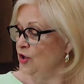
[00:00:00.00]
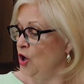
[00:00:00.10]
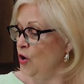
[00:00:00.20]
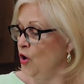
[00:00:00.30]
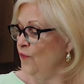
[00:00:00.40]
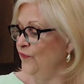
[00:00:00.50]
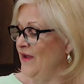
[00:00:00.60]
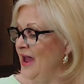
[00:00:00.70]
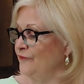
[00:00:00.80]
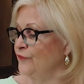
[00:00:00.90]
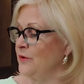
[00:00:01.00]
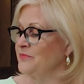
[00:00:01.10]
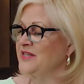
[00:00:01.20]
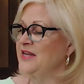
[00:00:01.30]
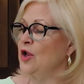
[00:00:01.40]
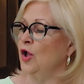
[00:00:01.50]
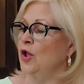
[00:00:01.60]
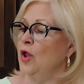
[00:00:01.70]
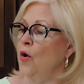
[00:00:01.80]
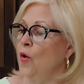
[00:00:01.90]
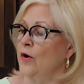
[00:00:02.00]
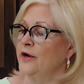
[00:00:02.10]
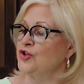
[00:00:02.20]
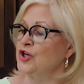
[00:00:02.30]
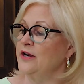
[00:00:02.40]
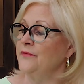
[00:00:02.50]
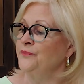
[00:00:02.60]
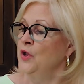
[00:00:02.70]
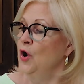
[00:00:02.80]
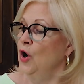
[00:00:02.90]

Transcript: cocoa fat from single origin